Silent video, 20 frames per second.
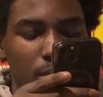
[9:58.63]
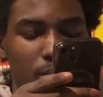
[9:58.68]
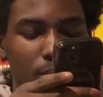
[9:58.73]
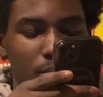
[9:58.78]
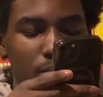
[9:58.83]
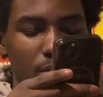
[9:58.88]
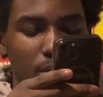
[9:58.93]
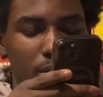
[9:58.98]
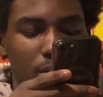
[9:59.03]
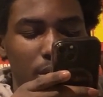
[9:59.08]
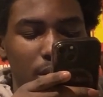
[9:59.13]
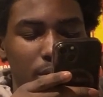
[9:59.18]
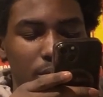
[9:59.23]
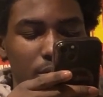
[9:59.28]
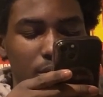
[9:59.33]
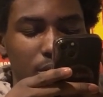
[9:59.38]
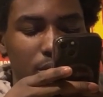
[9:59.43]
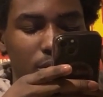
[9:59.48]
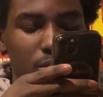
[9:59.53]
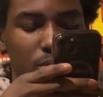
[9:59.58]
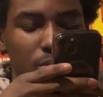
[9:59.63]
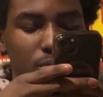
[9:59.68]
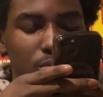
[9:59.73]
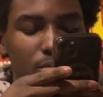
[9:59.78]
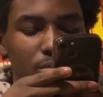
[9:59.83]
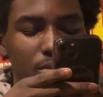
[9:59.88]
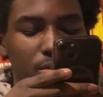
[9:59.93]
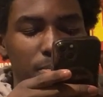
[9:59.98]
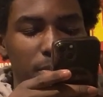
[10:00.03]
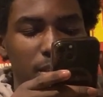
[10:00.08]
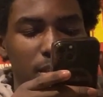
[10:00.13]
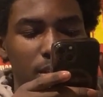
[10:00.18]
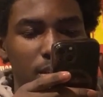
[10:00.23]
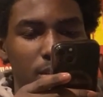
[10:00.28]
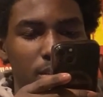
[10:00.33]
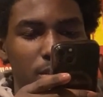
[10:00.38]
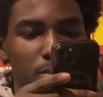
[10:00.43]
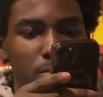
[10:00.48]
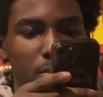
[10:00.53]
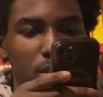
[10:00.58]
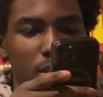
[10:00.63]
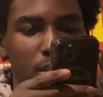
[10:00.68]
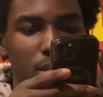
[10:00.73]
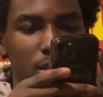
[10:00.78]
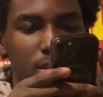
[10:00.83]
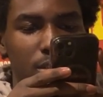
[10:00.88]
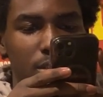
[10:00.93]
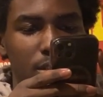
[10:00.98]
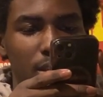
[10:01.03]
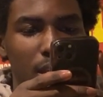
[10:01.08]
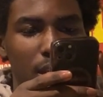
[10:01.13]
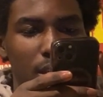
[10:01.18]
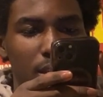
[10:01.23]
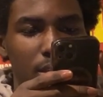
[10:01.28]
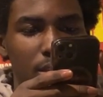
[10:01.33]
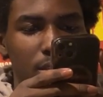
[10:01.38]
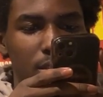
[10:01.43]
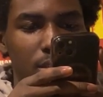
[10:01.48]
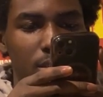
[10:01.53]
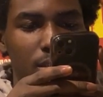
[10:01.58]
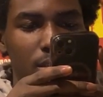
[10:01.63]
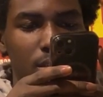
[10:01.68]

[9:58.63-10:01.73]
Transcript: B- bro, that was too speedy. Speedy Gonzalez.